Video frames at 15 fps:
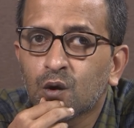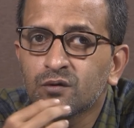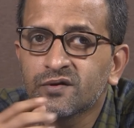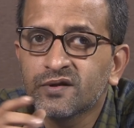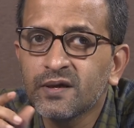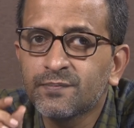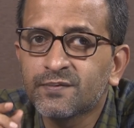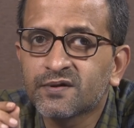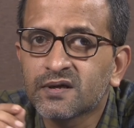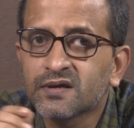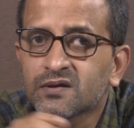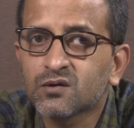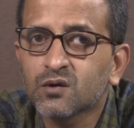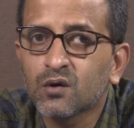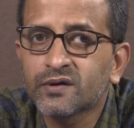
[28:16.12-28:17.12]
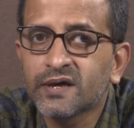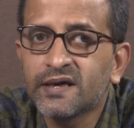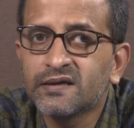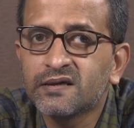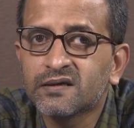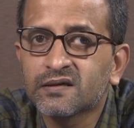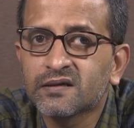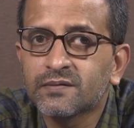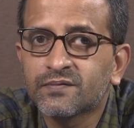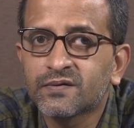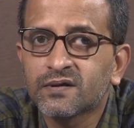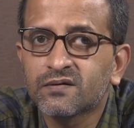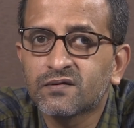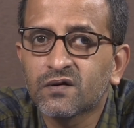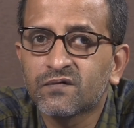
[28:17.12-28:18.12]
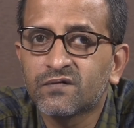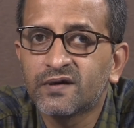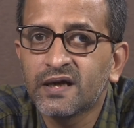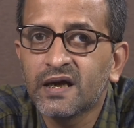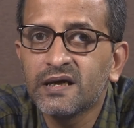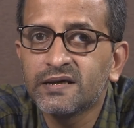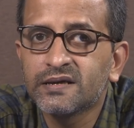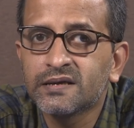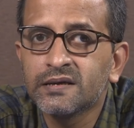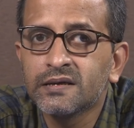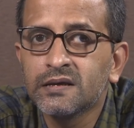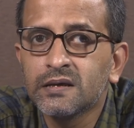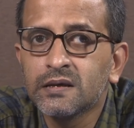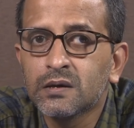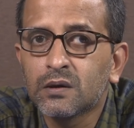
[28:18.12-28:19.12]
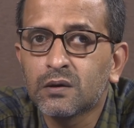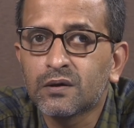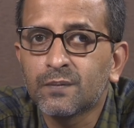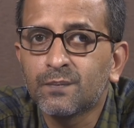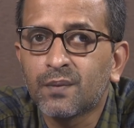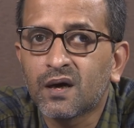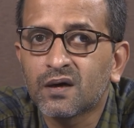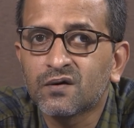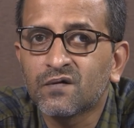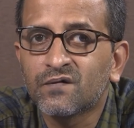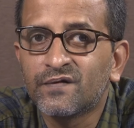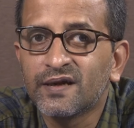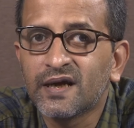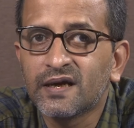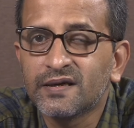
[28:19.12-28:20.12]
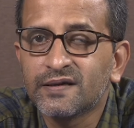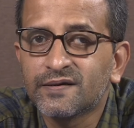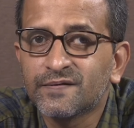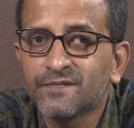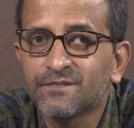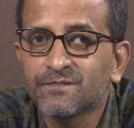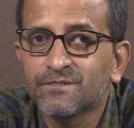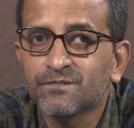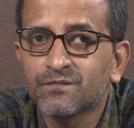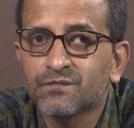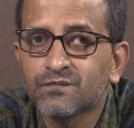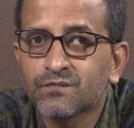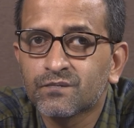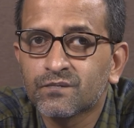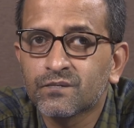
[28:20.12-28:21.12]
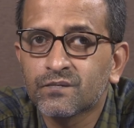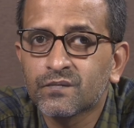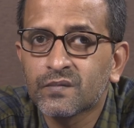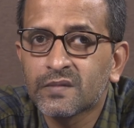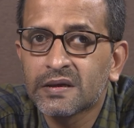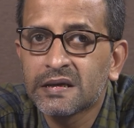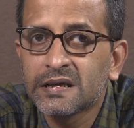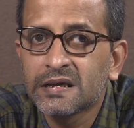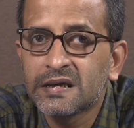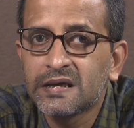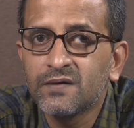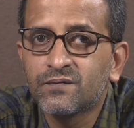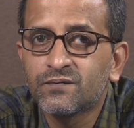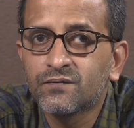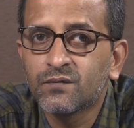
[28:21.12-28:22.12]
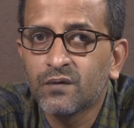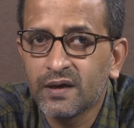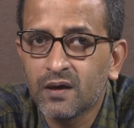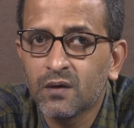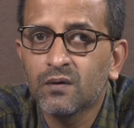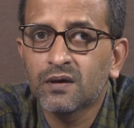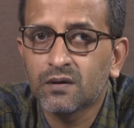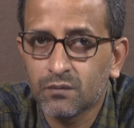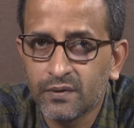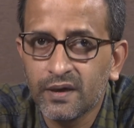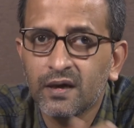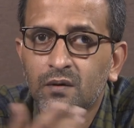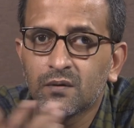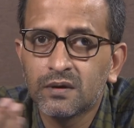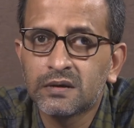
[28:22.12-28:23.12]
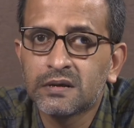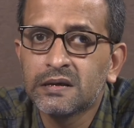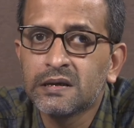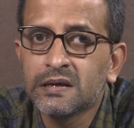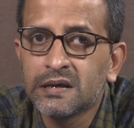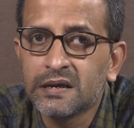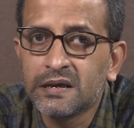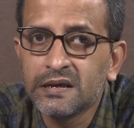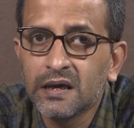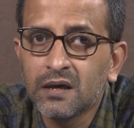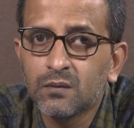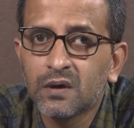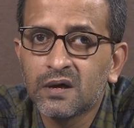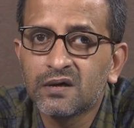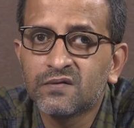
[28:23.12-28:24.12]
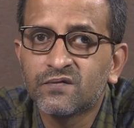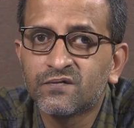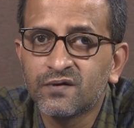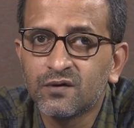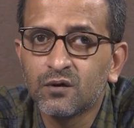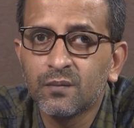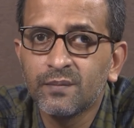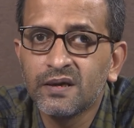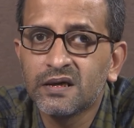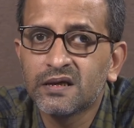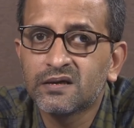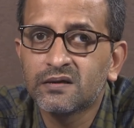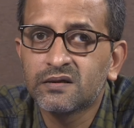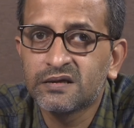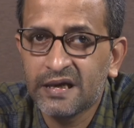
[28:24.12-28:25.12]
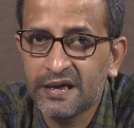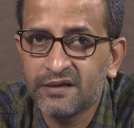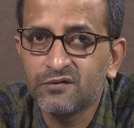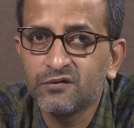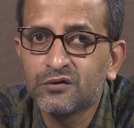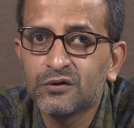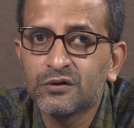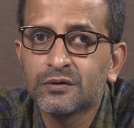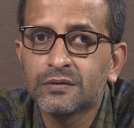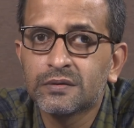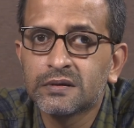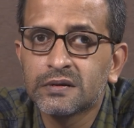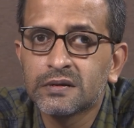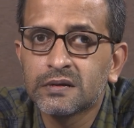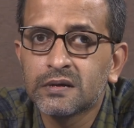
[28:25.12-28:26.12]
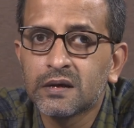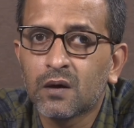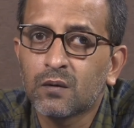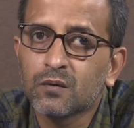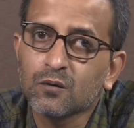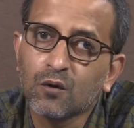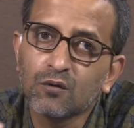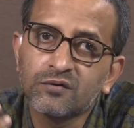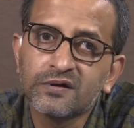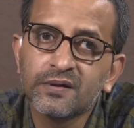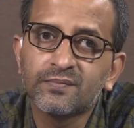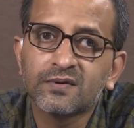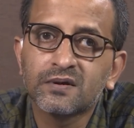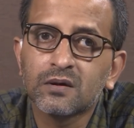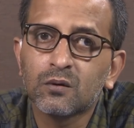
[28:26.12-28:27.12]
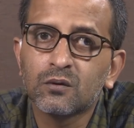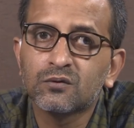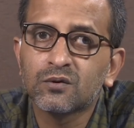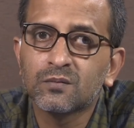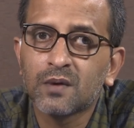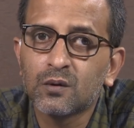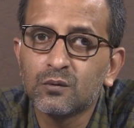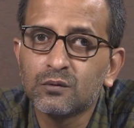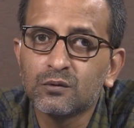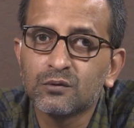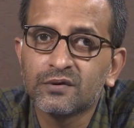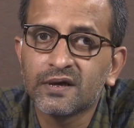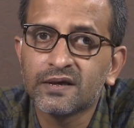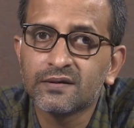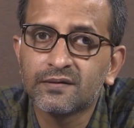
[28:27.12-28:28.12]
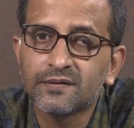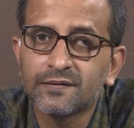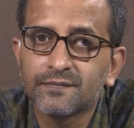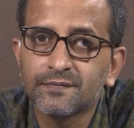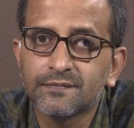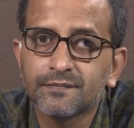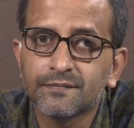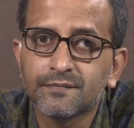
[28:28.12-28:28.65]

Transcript: Concepts are shorthand descriptions of reality or a part of reality. If when our, when our real world phenomena change, our concepts are also bound to change.